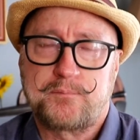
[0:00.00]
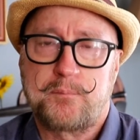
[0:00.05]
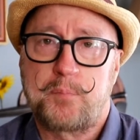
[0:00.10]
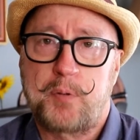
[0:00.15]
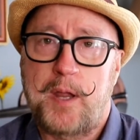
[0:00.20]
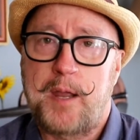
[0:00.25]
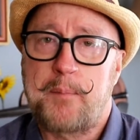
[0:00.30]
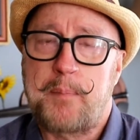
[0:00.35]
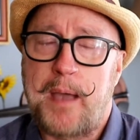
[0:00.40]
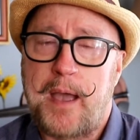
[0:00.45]

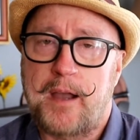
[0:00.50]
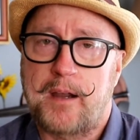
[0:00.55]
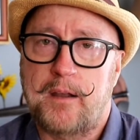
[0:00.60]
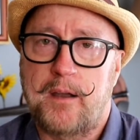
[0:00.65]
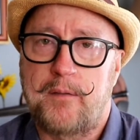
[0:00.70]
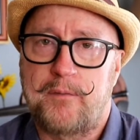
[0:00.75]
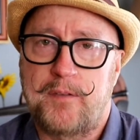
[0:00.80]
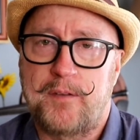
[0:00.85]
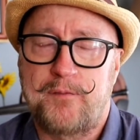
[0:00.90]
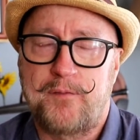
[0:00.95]
playback
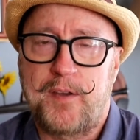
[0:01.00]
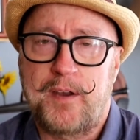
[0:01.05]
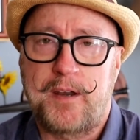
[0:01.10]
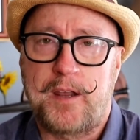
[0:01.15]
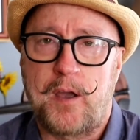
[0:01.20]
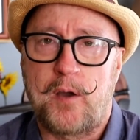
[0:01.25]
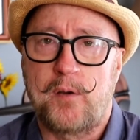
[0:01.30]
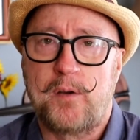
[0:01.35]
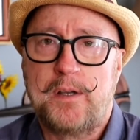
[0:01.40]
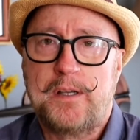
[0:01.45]
of the
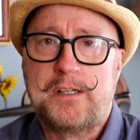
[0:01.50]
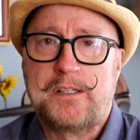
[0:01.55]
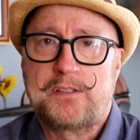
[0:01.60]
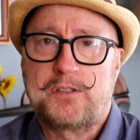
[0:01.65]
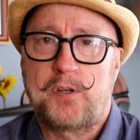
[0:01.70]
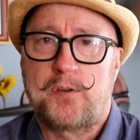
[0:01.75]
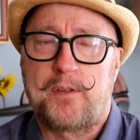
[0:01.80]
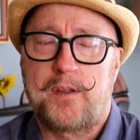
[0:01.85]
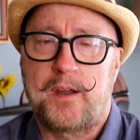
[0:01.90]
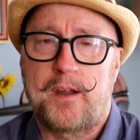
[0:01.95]
video
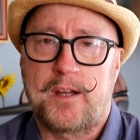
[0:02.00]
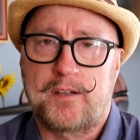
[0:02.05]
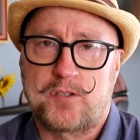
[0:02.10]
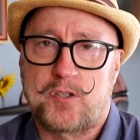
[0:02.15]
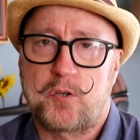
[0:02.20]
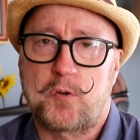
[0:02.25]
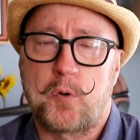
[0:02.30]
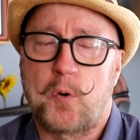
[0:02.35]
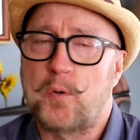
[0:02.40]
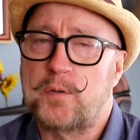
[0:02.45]
so that it
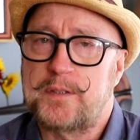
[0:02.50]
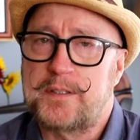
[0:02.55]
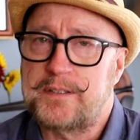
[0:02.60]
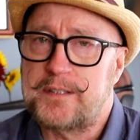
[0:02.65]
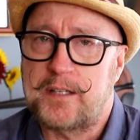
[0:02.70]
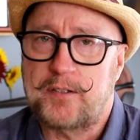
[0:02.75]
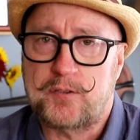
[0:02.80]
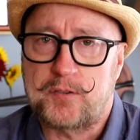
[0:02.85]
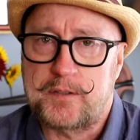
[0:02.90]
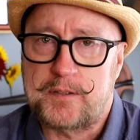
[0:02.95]
scrolls
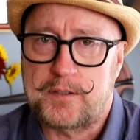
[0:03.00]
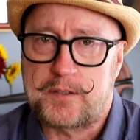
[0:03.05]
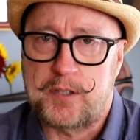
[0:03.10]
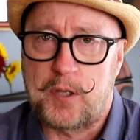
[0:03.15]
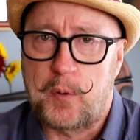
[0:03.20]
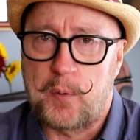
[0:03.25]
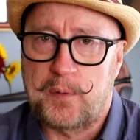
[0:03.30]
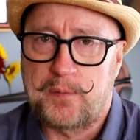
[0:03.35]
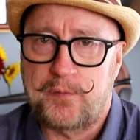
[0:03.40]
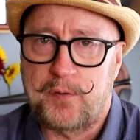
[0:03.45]
essentially
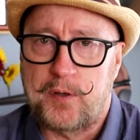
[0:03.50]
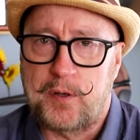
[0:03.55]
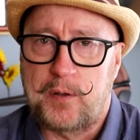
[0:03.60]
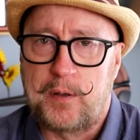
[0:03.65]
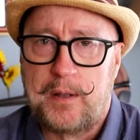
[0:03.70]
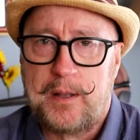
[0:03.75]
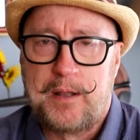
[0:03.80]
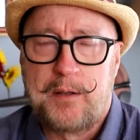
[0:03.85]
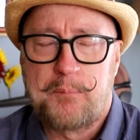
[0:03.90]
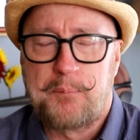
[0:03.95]
slower for you.
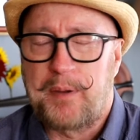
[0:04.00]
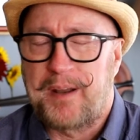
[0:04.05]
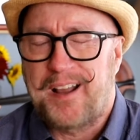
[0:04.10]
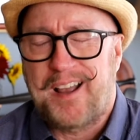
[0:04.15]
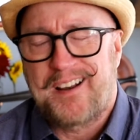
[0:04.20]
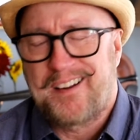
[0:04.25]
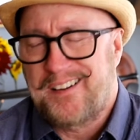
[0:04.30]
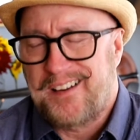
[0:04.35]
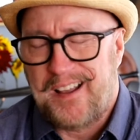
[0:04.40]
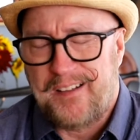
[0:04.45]
But
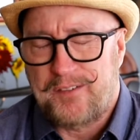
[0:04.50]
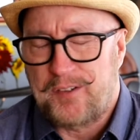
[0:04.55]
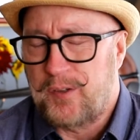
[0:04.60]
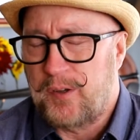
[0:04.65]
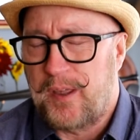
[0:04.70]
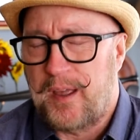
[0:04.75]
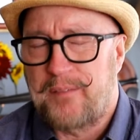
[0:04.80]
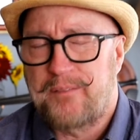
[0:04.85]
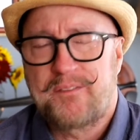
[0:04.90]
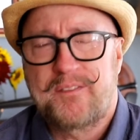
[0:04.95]
I didn't have to do
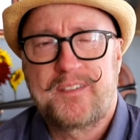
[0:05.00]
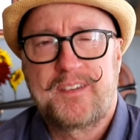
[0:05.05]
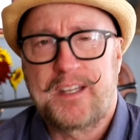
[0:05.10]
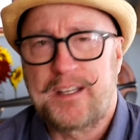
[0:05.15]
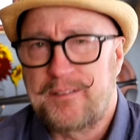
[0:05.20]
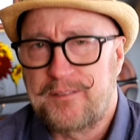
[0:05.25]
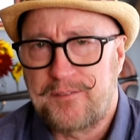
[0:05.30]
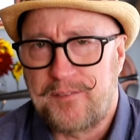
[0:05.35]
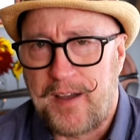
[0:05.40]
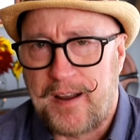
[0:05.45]
that,
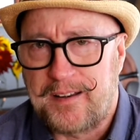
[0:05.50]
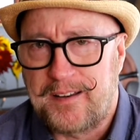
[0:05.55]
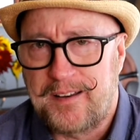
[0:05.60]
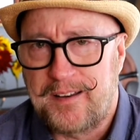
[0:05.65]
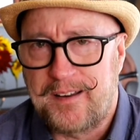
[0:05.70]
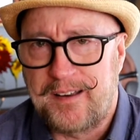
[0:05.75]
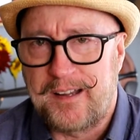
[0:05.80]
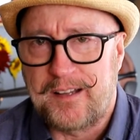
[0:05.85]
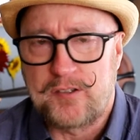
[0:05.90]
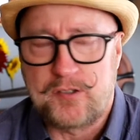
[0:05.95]
didn't find it
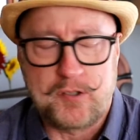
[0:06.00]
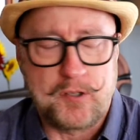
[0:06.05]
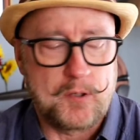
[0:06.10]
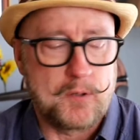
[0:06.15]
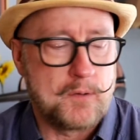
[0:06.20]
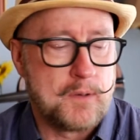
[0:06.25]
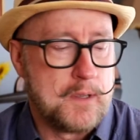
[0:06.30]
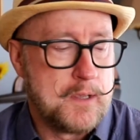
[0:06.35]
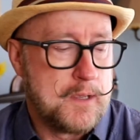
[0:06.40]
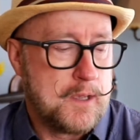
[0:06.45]
an
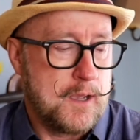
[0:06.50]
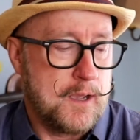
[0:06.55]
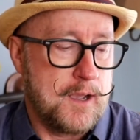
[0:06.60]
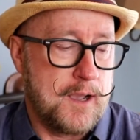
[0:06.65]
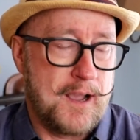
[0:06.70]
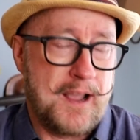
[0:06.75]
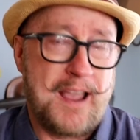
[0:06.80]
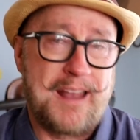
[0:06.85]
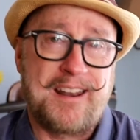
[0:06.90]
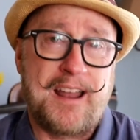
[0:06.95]
issue.
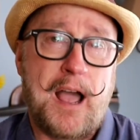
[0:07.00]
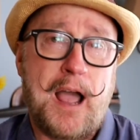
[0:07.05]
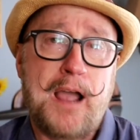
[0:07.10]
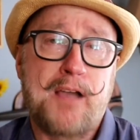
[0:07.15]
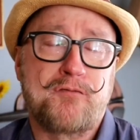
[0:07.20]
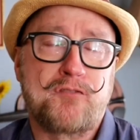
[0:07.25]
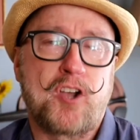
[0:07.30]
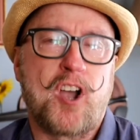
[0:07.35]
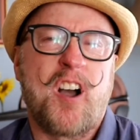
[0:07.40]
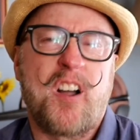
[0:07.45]
And I
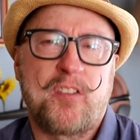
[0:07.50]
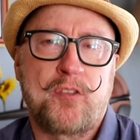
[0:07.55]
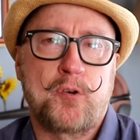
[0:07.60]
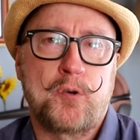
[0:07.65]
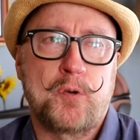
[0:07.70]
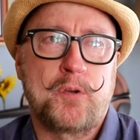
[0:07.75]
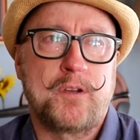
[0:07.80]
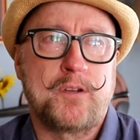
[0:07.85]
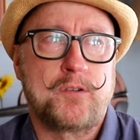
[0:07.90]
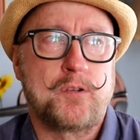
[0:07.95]
have gone
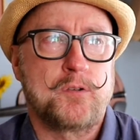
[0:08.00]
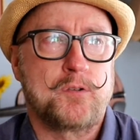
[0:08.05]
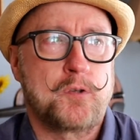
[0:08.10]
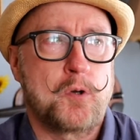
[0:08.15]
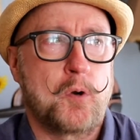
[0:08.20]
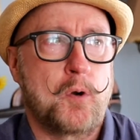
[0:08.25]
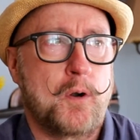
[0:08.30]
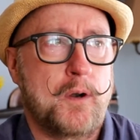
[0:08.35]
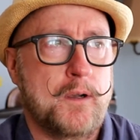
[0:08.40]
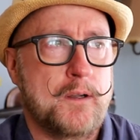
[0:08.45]
through the
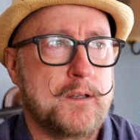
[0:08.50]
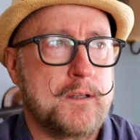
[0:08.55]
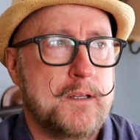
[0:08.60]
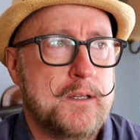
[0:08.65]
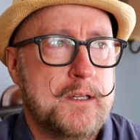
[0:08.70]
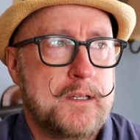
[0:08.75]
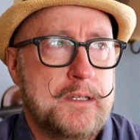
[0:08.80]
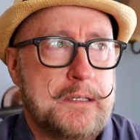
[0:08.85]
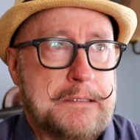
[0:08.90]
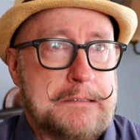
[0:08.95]
tutorial
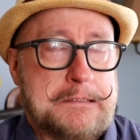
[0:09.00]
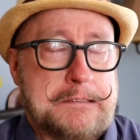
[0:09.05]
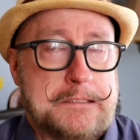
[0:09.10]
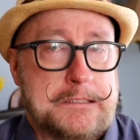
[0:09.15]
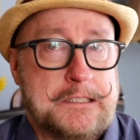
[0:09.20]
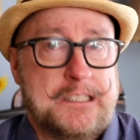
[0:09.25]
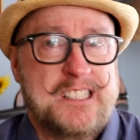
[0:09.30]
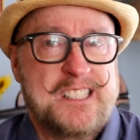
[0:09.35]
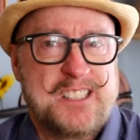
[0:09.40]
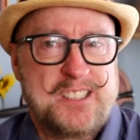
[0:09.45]

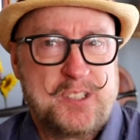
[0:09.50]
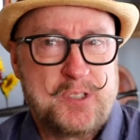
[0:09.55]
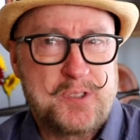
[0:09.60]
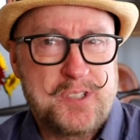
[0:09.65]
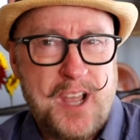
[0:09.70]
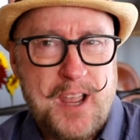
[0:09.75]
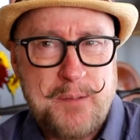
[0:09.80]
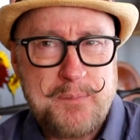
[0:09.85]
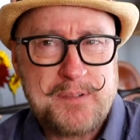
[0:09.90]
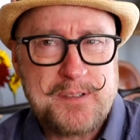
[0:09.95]
2
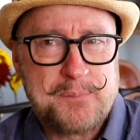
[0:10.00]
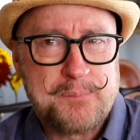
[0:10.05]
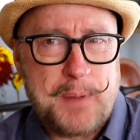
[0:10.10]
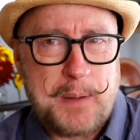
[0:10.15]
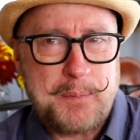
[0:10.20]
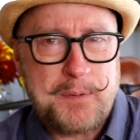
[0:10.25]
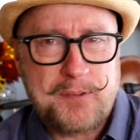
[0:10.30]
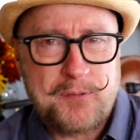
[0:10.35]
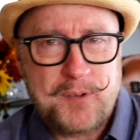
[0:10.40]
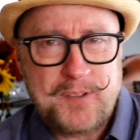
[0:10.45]
times,
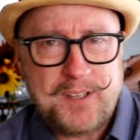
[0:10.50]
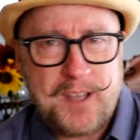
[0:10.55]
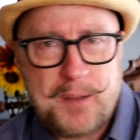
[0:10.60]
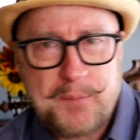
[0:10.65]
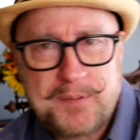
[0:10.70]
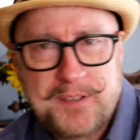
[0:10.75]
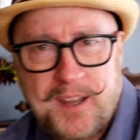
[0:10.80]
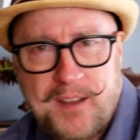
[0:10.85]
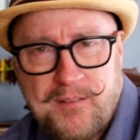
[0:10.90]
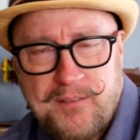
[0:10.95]
maybe 3
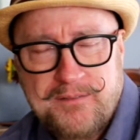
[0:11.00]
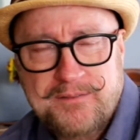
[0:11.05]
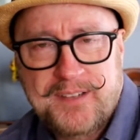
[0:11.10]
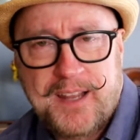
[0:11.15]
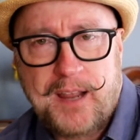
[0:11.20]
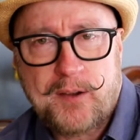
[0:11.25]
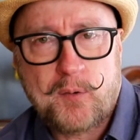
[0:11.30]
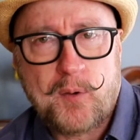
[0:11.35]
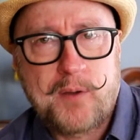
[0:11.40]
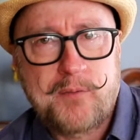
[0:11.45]
times now,
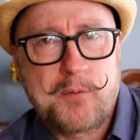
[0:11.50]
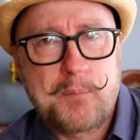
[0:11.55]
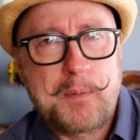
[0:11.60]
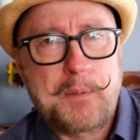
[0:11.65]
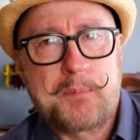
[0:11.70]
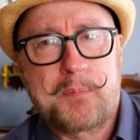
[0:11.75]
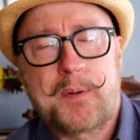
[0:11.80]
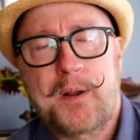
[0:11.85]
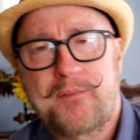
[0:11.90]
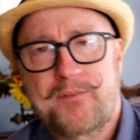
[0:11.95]
can't quite
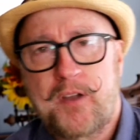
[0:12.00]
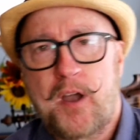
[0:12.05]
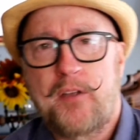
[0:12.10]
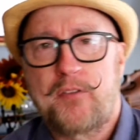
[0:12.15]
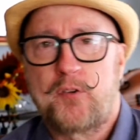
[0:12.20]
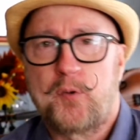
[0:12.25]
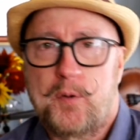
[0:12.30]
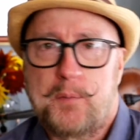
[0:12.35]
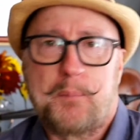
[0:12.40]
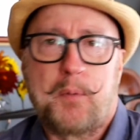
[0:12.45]
remember, but I've gone
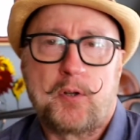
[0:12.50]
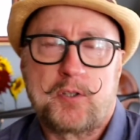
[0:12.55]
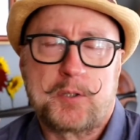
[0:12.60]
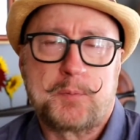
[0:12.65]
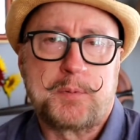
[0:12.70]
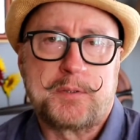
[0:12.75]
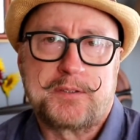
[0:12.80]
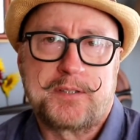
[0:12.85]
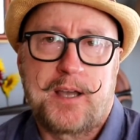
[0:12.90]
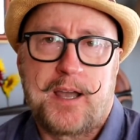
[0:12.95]
through it
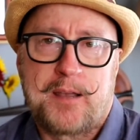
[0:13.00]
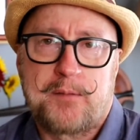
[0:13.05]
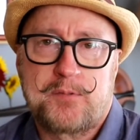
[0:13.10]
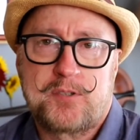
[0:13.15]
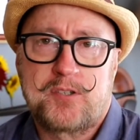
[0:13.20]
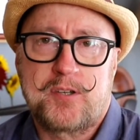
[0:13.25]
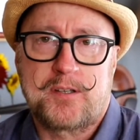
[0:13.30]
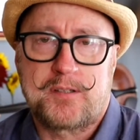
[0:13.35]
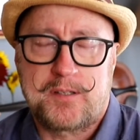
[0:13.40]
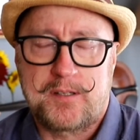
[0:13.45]
multiple times
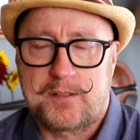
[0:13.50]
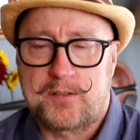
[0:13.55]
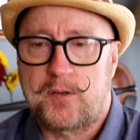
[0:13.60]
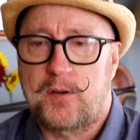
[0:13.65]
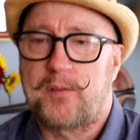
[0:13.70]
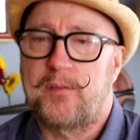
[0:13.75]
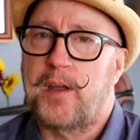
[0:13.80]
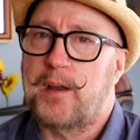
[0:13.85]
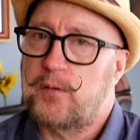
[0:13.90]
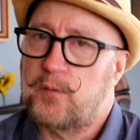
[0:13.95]
just to
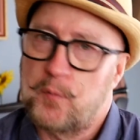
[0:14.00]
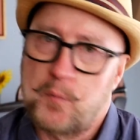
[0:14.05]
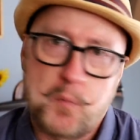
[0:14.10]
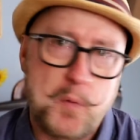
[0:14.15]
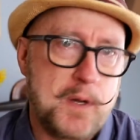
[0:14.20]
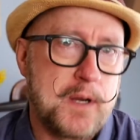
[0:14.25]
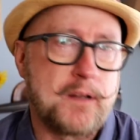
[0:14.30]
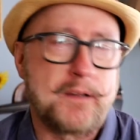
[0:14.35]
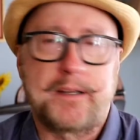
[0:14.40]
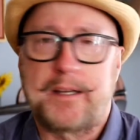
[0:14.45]
sort of like
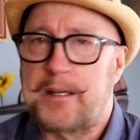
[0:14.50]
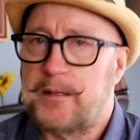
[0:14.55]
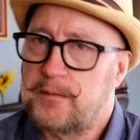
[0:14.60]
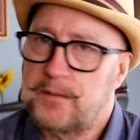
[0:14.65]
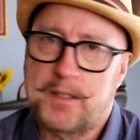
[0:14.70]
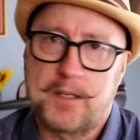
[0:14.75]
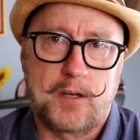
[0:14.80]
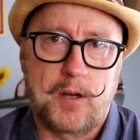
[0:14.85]
really,